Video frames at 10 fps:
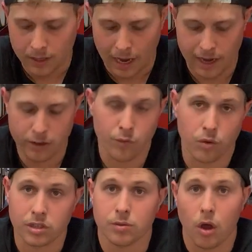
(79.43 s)
and you
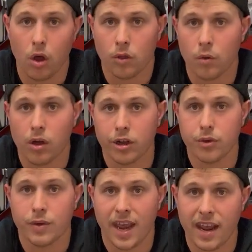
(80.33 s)
work all the water
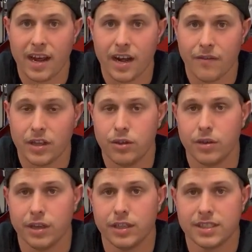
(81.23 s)
you can out of it, you
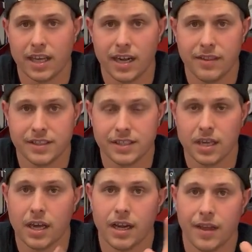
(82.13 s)
can set it in the
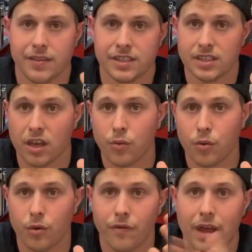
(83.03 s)
sun and the sun
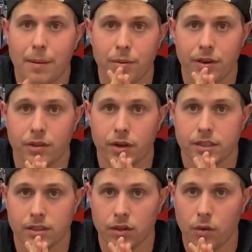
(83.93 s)
will evaporate the
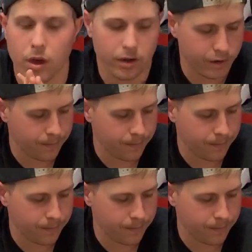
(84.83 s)
rest of the water.